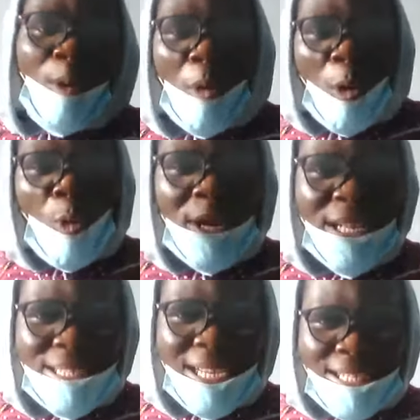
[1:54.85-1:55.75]
But
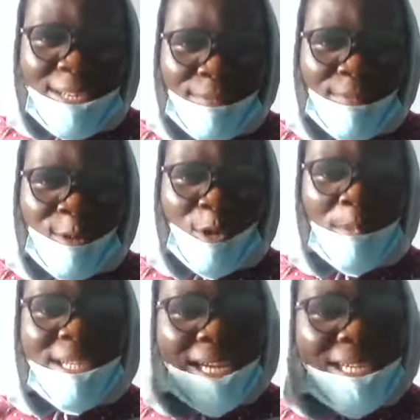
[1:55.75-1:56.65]
qualitative,
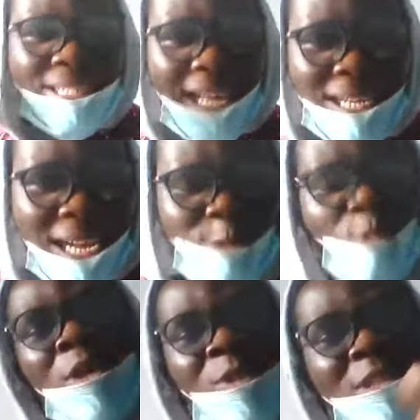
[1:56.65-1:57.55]
something that is standard.
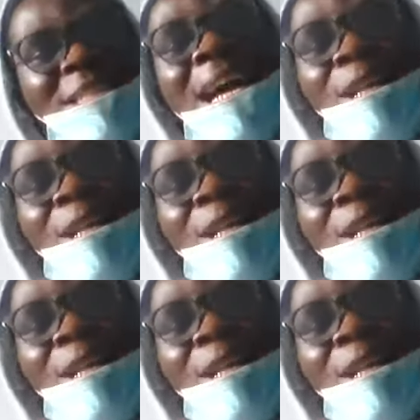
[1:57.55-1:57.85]
What you did at